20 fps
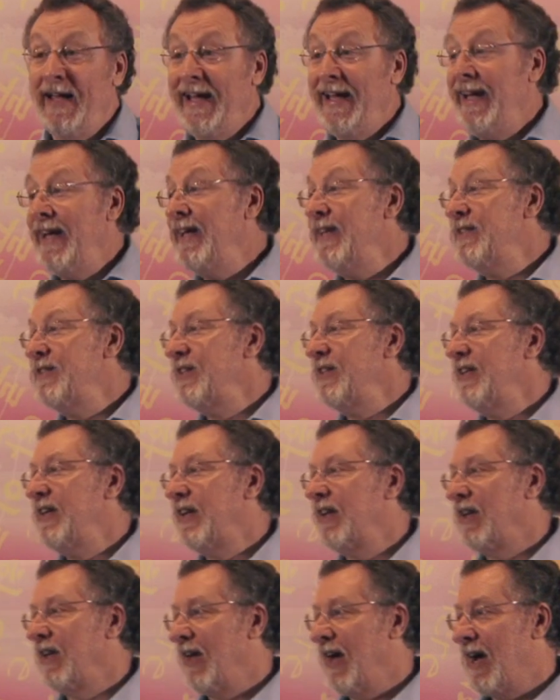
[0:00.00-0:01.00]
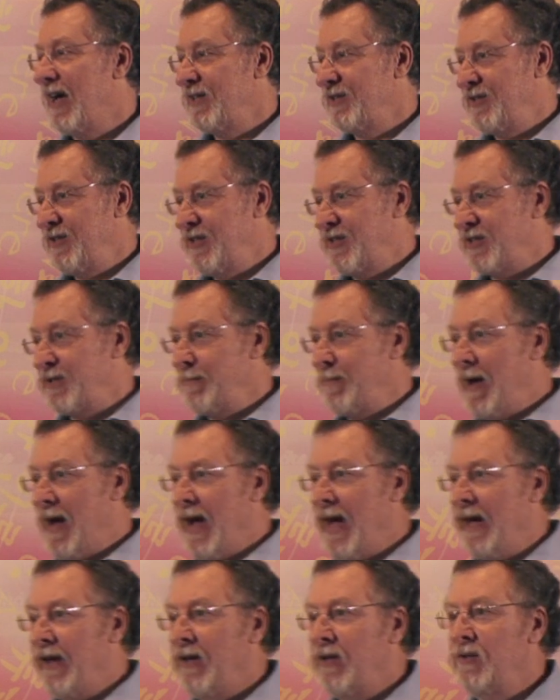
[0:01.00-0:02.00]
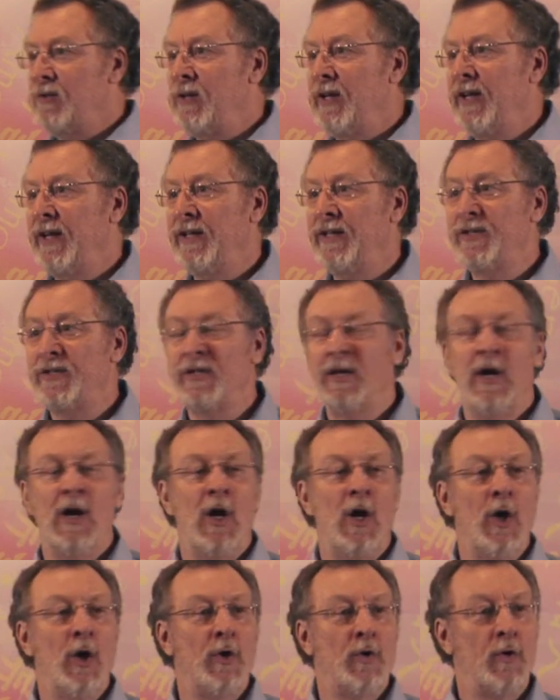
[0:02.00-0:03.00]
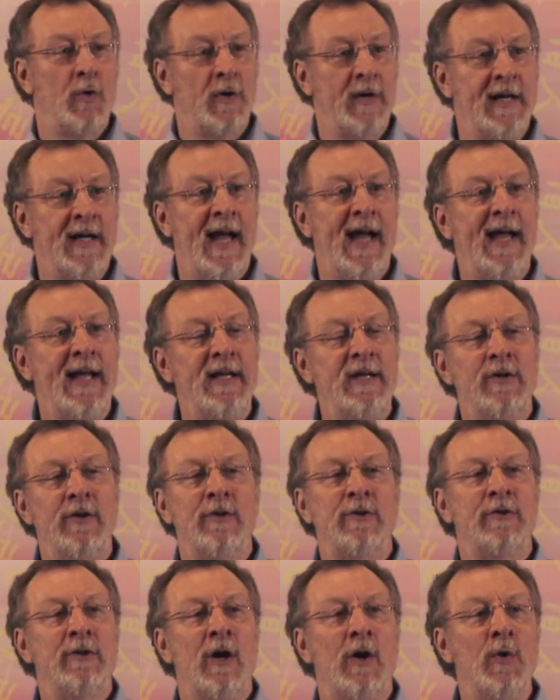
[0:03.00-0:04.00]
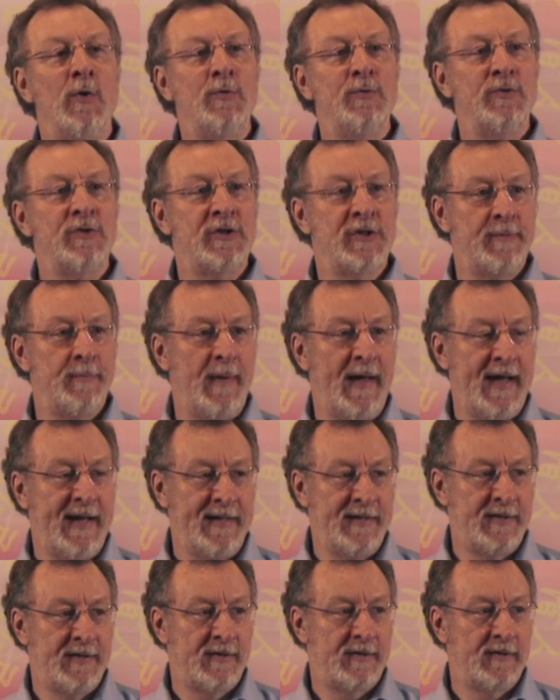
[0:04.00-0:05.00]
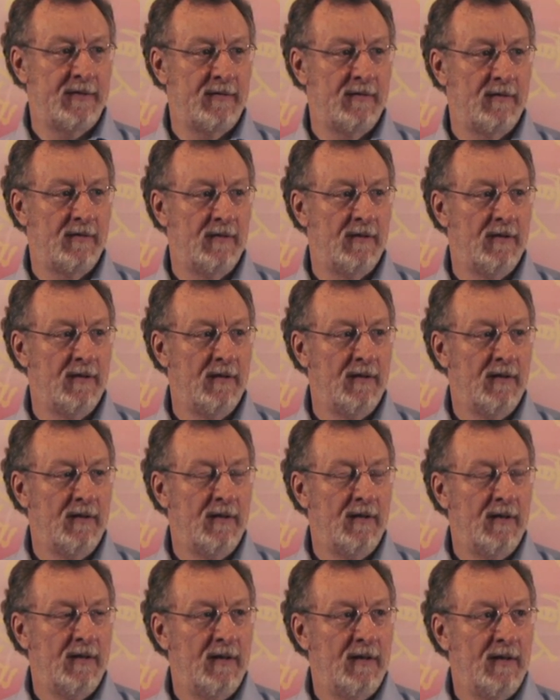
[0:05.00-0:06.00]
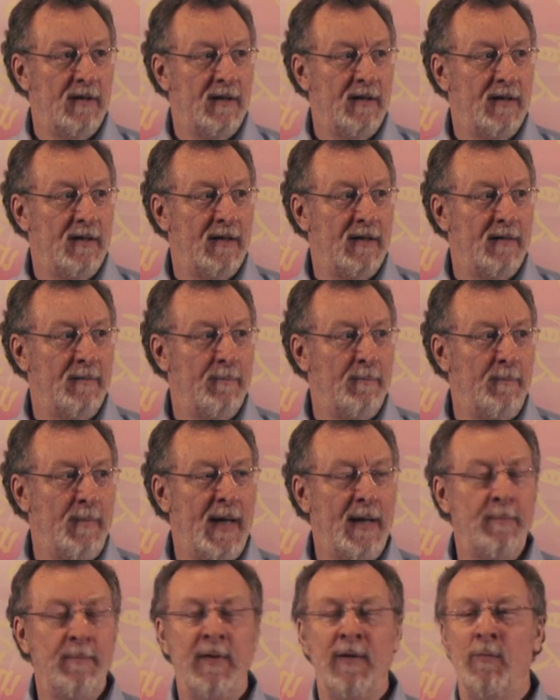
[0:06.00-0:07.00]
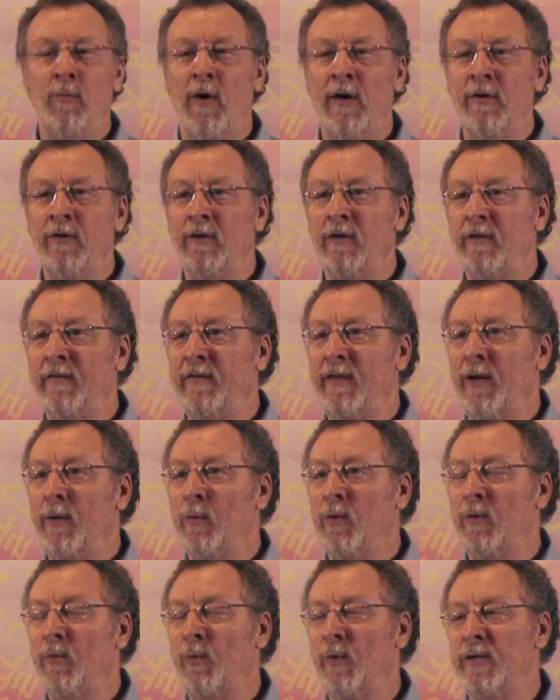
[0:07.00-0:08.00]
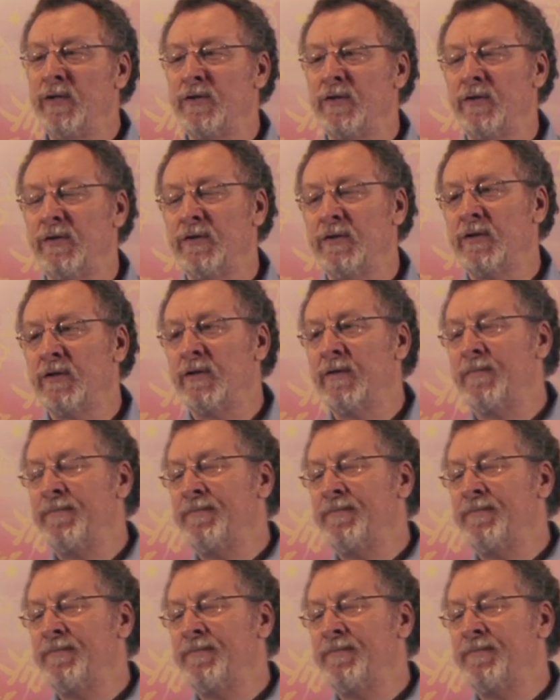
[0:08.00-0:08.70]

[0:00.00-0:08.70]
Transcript: Easy Closet's motto is create your own space. Made me wonder if they were wizards.